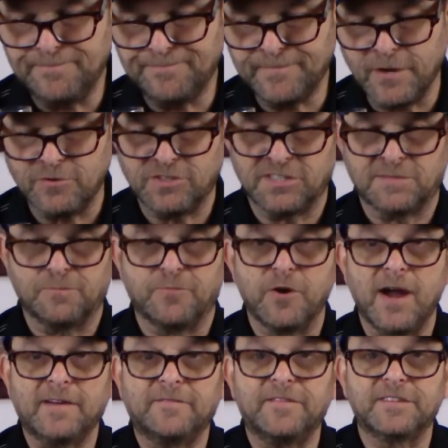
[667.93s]
There's this
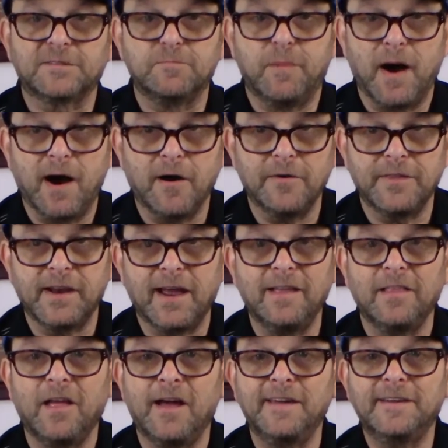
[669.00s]
breakfast bar that I
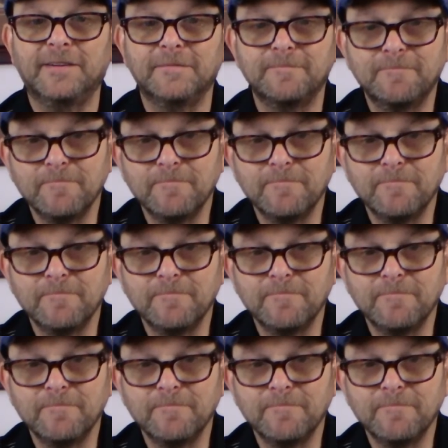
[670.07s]
like.